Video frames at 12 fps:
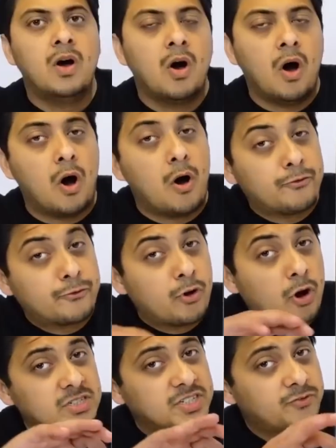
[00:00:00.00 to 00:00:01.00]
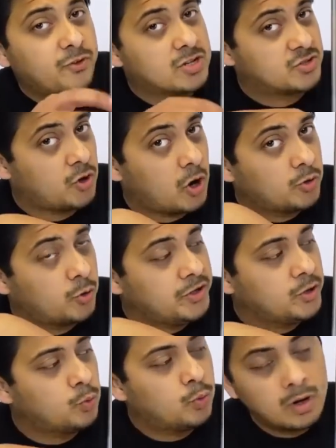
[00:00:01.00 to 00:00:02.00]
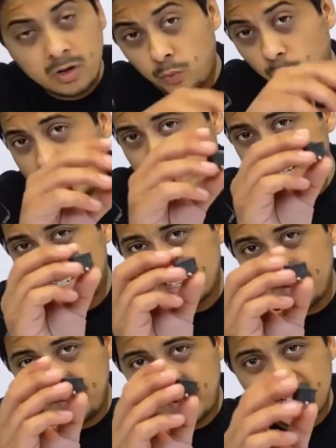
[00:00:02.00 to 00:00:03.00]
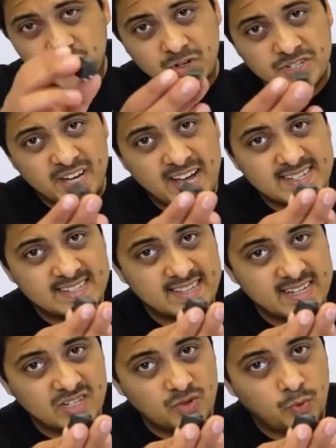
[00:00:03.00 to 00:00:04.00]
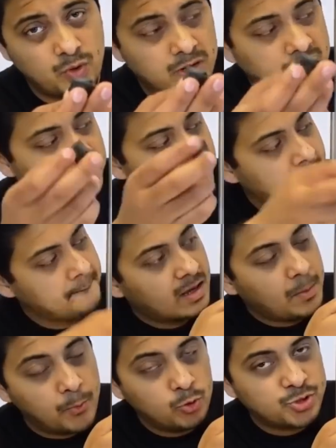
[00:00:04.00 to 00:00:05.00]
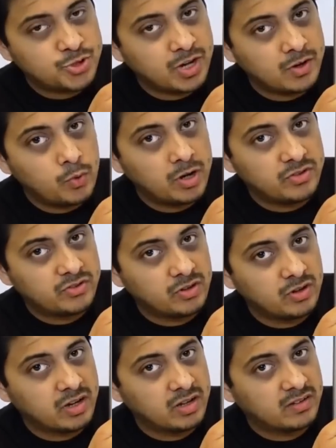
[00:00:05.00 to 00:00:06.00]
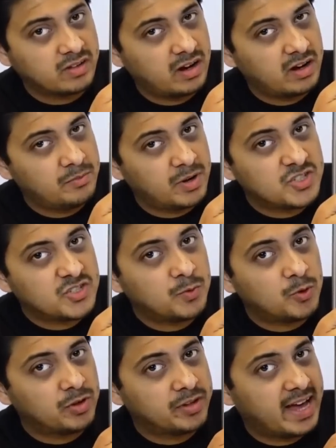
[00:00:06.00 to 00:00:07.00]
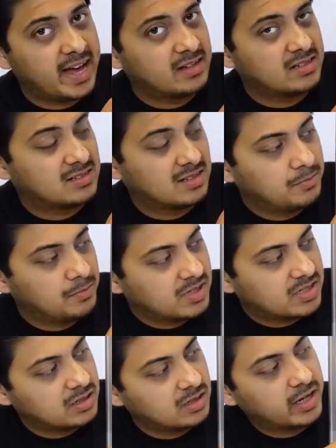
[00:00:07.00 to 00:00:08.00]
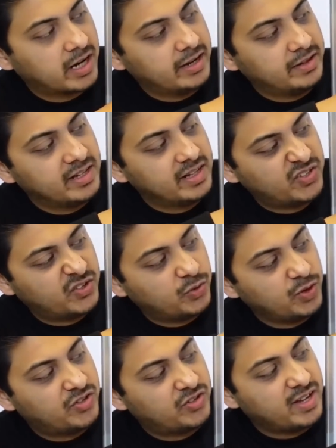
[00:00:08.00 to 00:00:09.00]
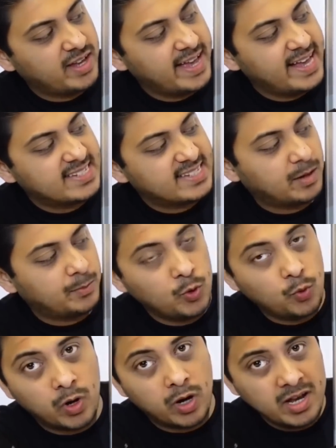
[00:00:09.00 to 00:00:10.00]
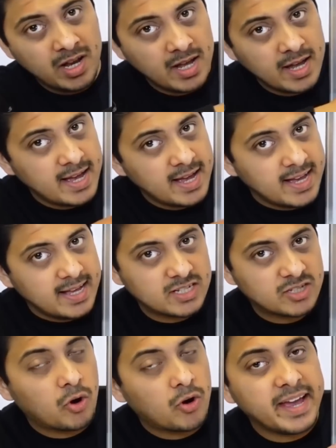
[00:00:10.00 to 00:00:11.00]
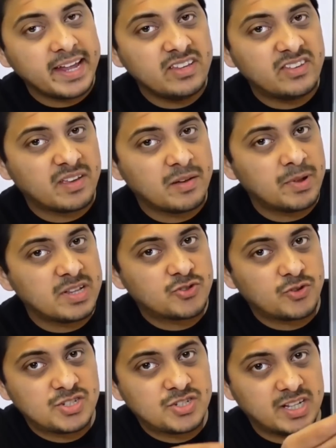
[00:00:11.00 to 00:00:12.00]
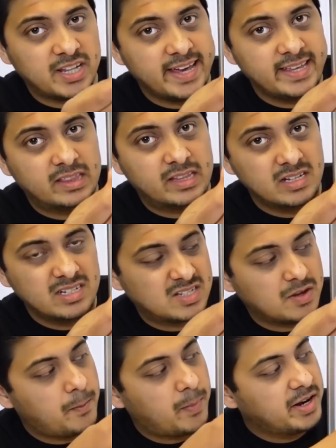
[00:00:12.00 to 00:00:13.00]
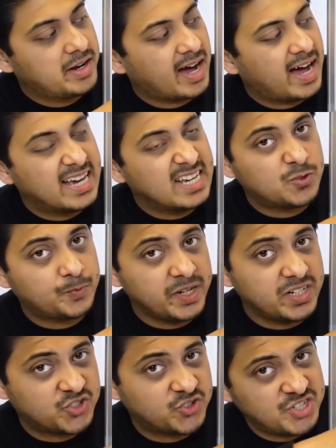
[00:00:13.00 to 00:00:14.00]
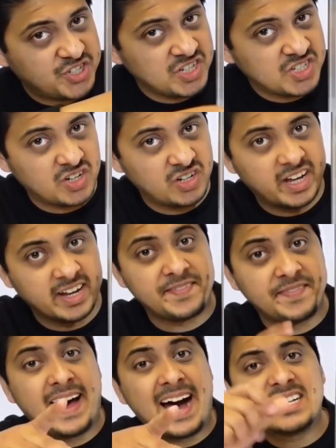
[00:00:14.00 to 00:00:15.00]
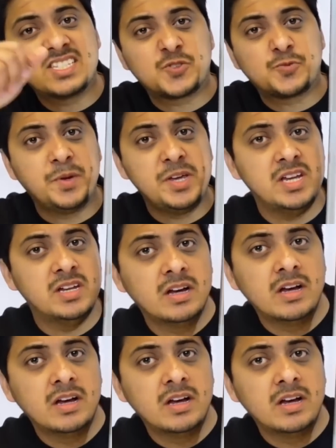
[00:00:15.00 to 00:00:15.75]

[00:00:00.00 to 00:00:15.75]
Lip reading: Of course, it was not going to work with a simple switch as this one. Boost converter circuits are much more than a simple circuit. This switch SW1 is not any simple switch like this, but a high-speed switching circuit, and that speed